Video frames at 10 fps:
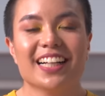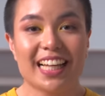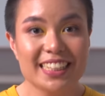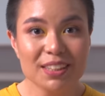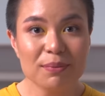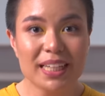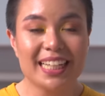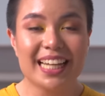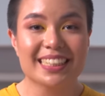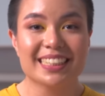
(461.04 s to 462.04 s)
Glycemic
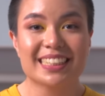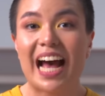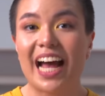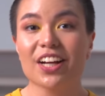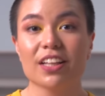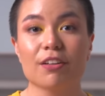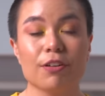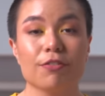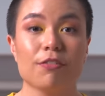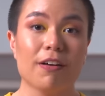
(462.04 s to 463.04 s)
indexes higher than
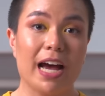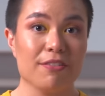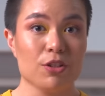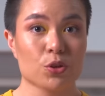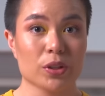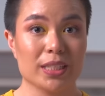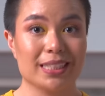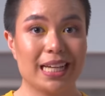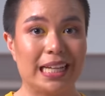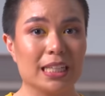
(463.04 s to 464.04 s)
55 usually
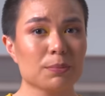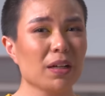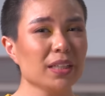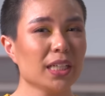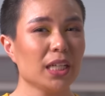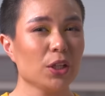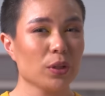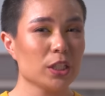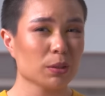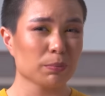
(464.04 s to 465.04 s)
say that it's probably going to
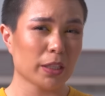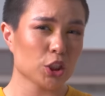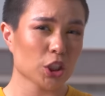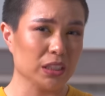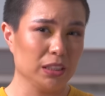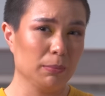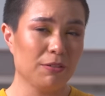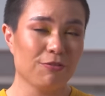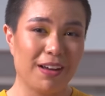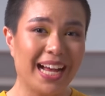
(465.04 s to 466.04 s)
increase your blood sugar a little bit
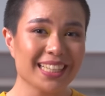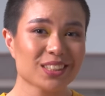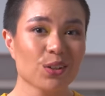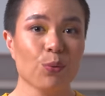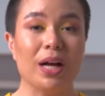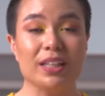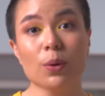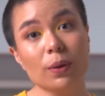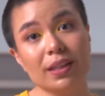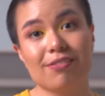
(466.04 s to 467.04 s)
fast, while
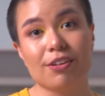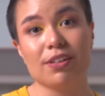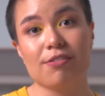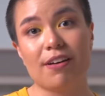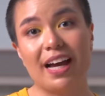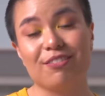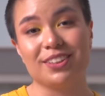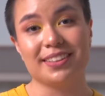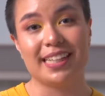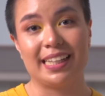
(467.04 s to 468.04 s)
lower than 55 will
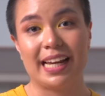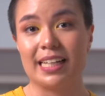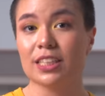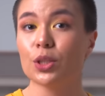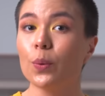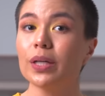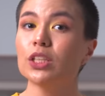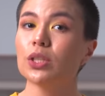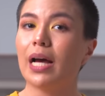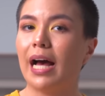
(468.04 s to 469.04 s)
say that it's going
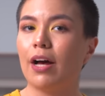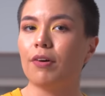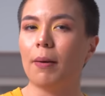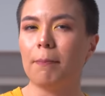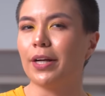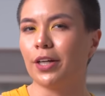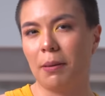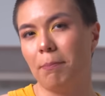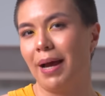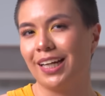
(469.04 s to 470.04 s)
to have a better
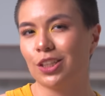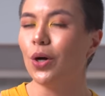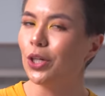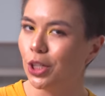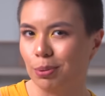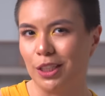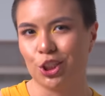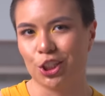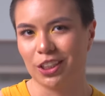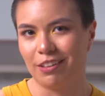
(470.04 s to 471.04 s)
impact on your blood
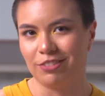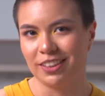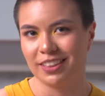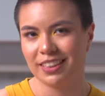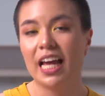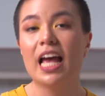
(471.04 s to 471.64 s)
sugar levels.